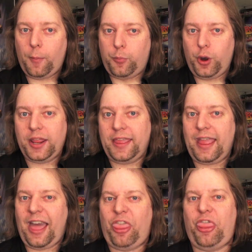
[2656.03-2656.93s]

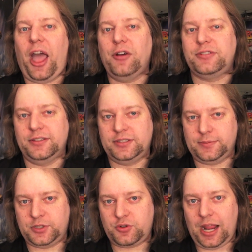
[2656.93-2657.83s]
breaking 1,000
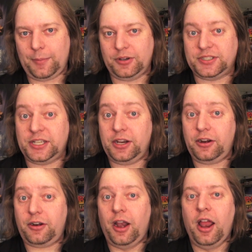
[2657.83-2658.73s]
subscribers
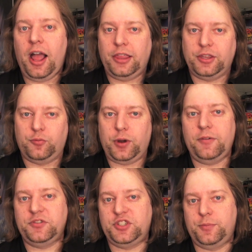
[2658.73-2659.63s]
here on the
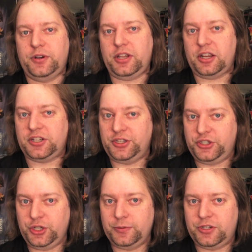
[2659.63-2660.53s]
RavensFilm
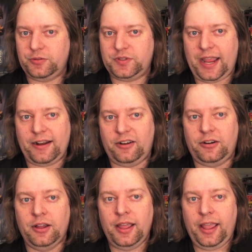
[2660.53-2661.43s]
Productions YouTube
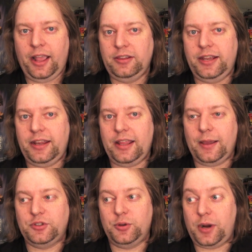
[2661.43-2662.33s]
channel, and leading
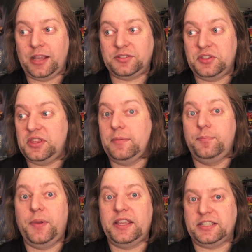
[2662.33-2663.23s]
up to possibly the
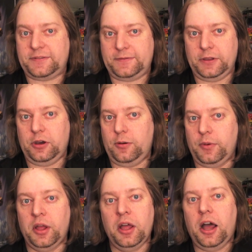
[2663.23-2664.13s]
biggest
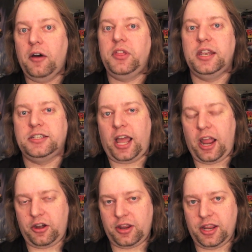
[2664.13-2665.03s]
film of the
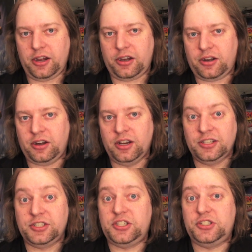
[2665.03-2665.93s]
entire year,
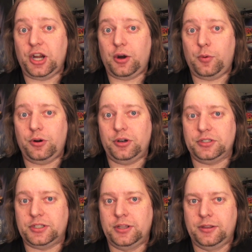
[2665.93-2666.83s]
Star
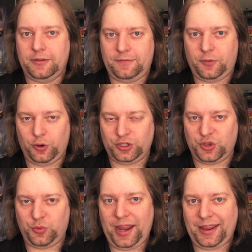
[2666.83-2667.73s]
Wars The Force
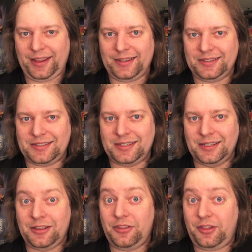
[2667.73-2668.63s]
Awakens.
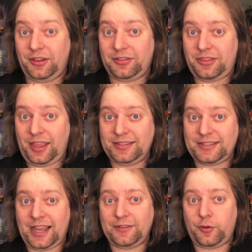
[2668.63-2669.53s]
So
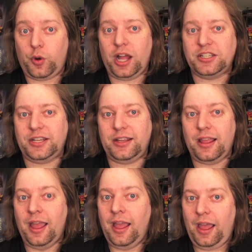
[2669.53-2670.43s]
thanks guys for
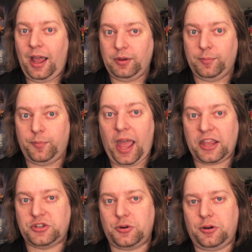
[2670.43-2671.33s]
watching. I'll be
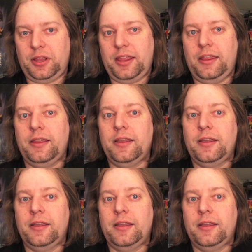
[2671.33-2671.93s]
back shortly.